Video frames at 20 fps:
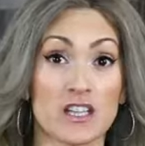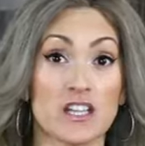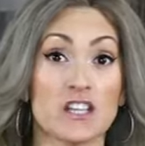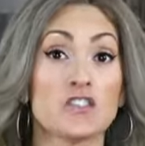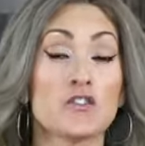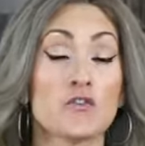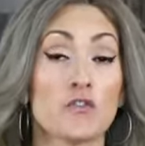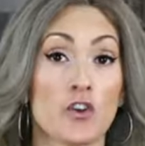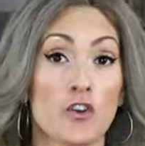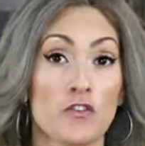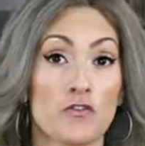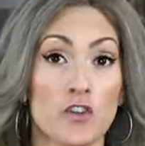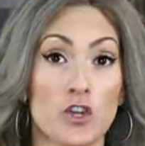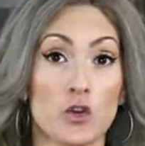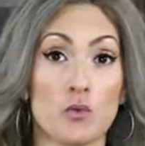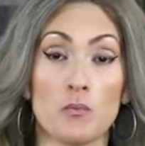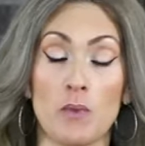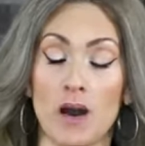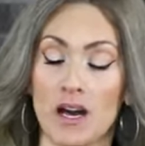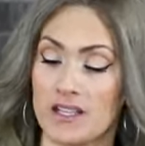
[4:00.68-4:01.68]
this for a
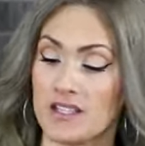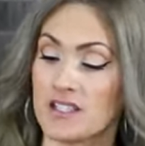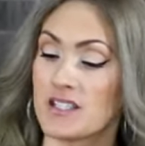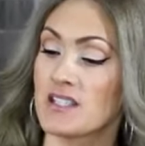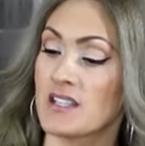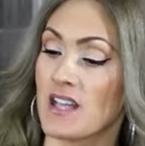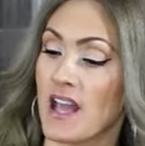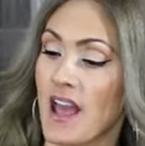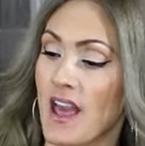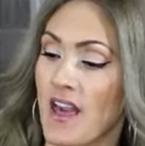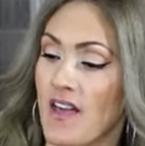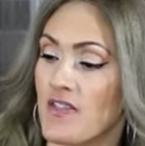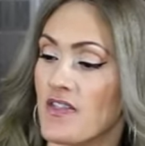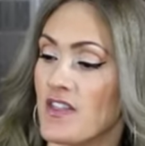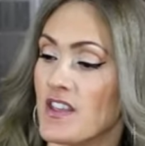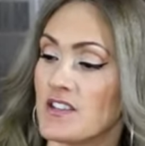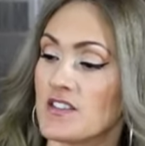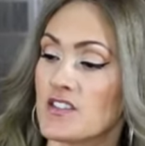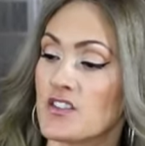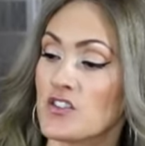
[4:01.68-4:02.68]
few months, and
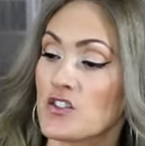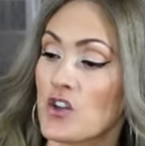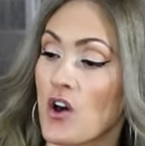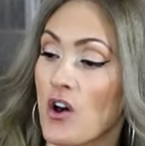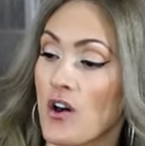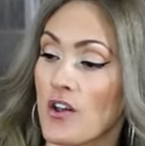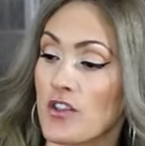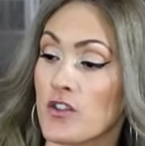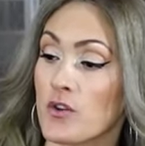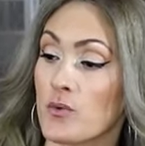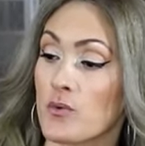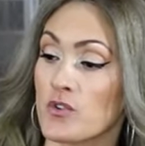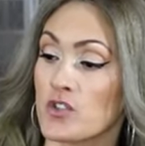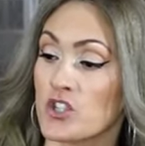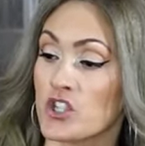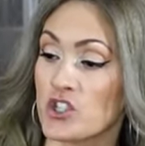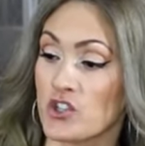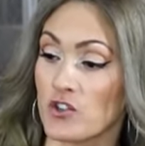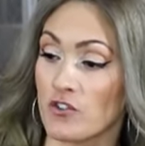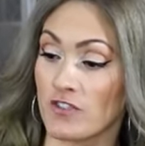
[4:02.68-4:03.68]
this is called the
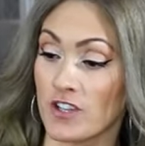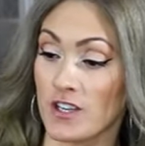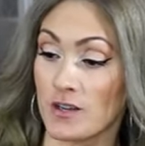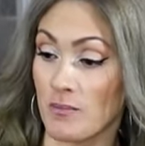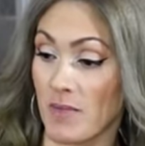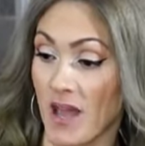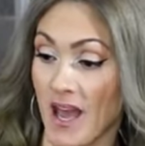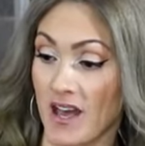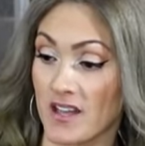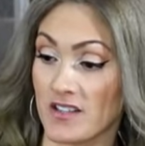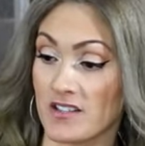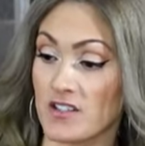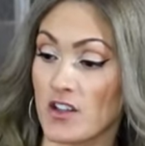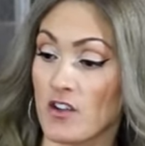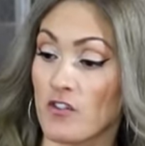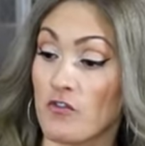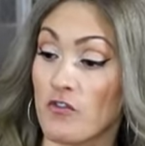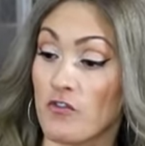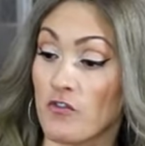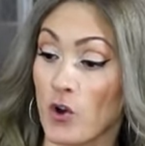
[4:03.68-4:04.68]
Rejuven Mask
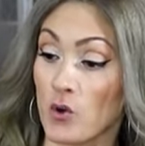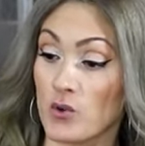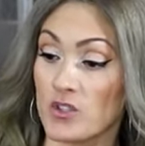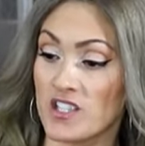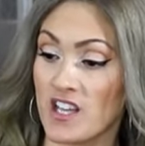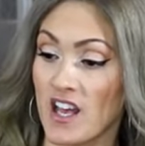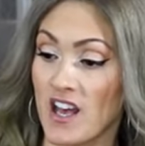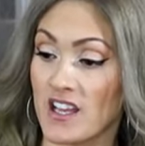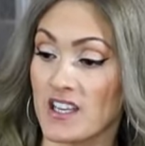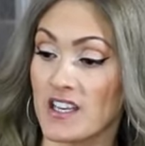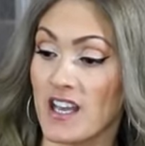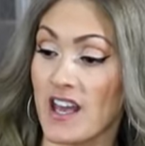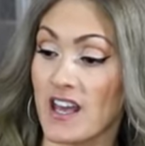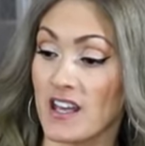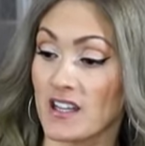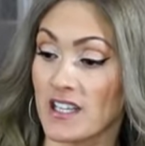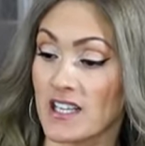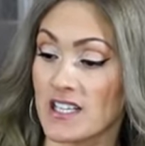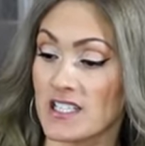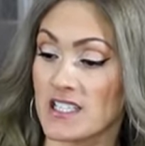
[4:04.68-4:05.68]
Photon
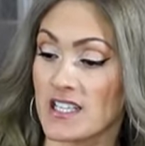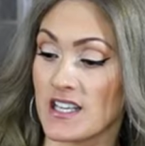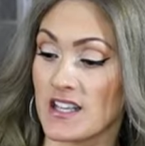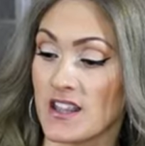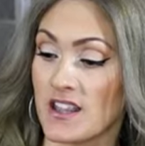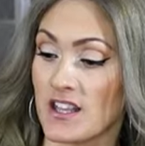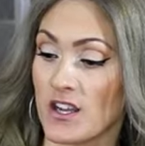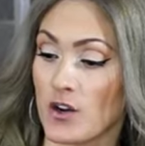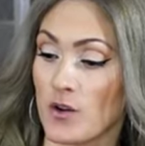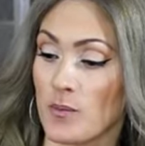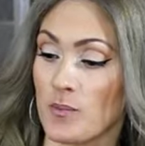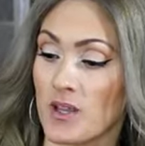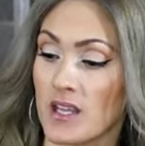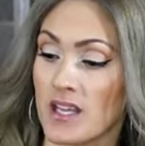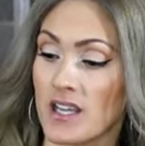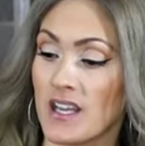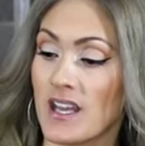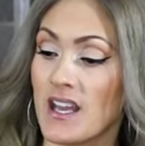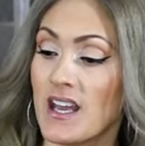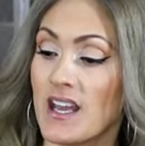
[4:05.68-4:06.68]
LED
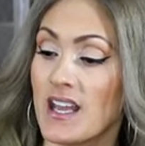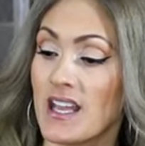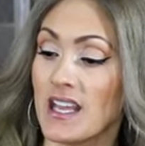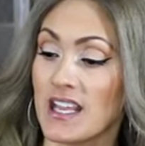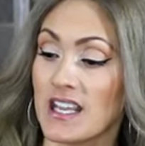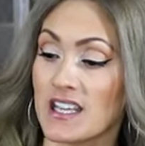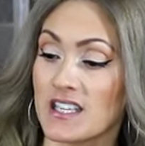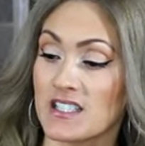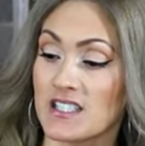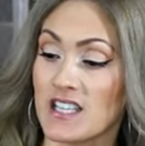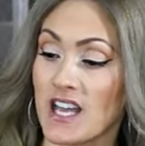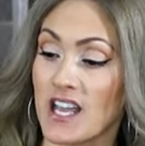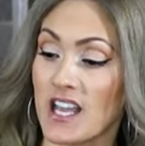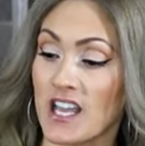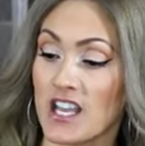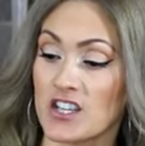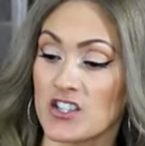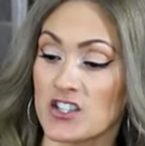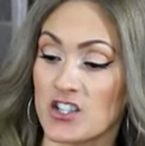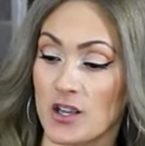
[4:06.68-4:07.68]
Therapy
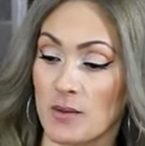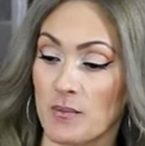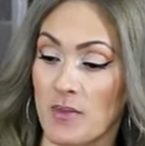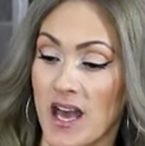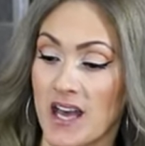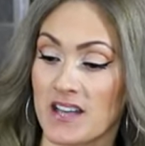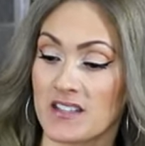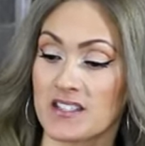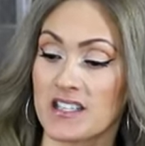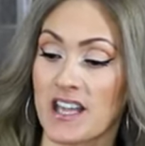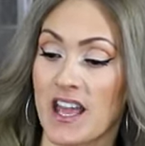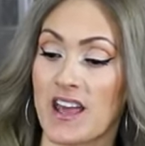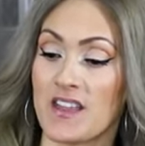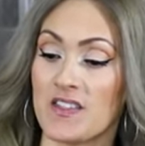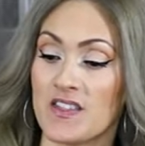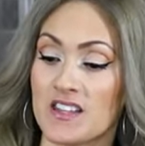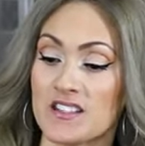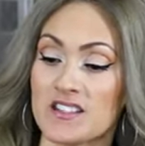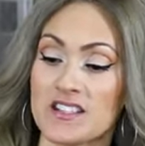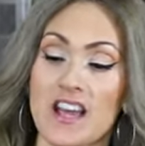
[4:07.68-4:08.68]
Anti-Aging Mask,
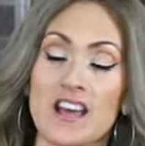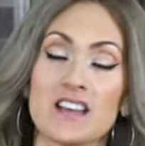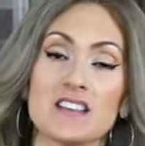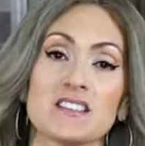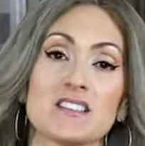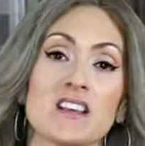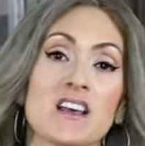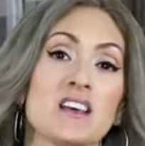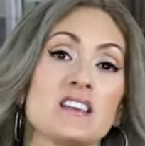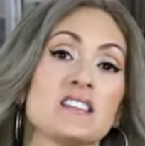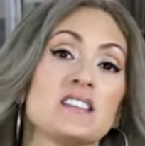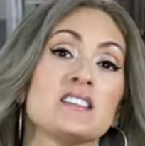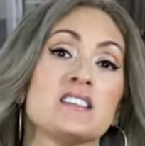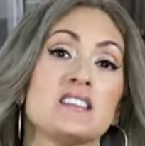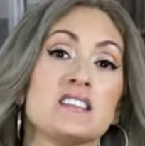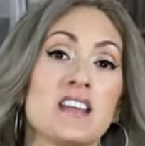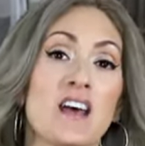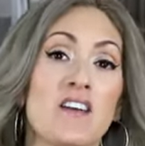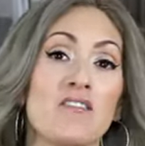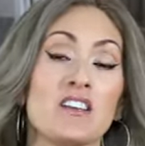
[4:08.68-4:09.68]
and this has a
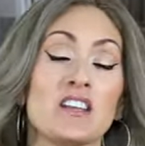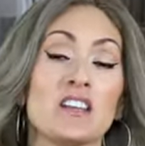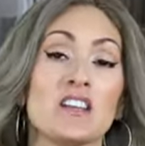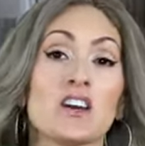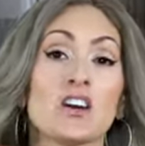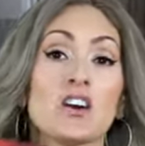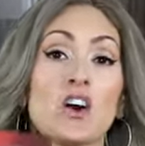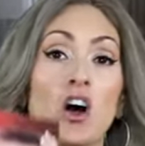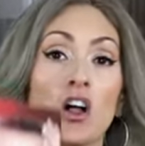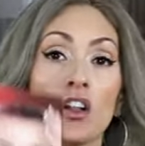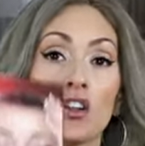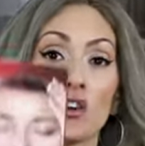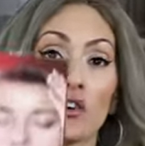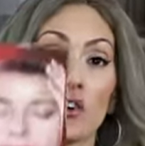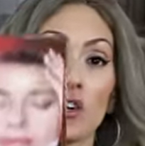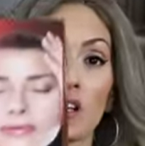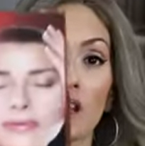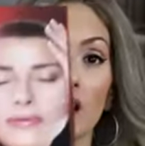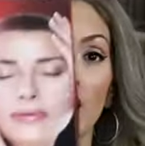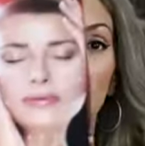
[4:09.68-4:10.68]

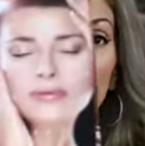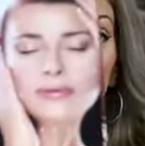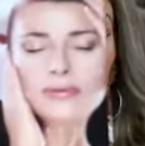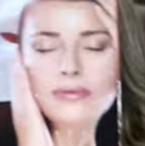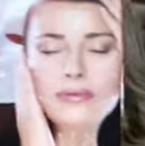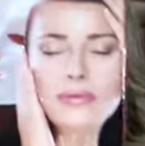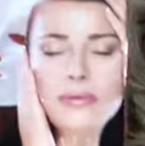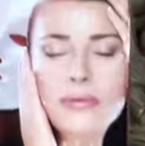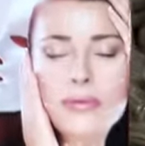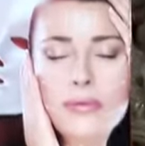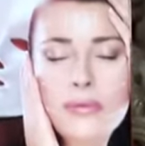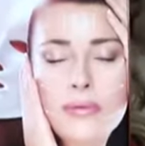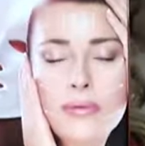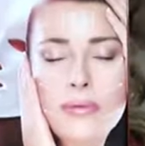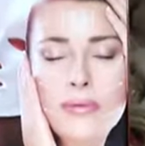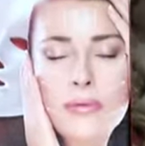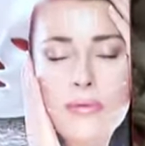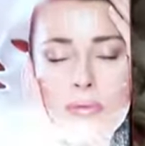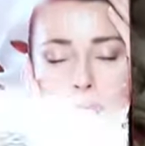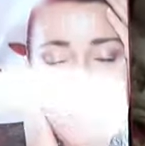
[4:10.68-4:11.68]
7-color light
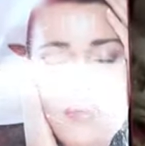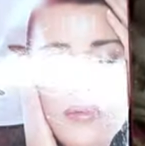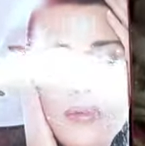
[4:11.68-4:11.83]
therapy.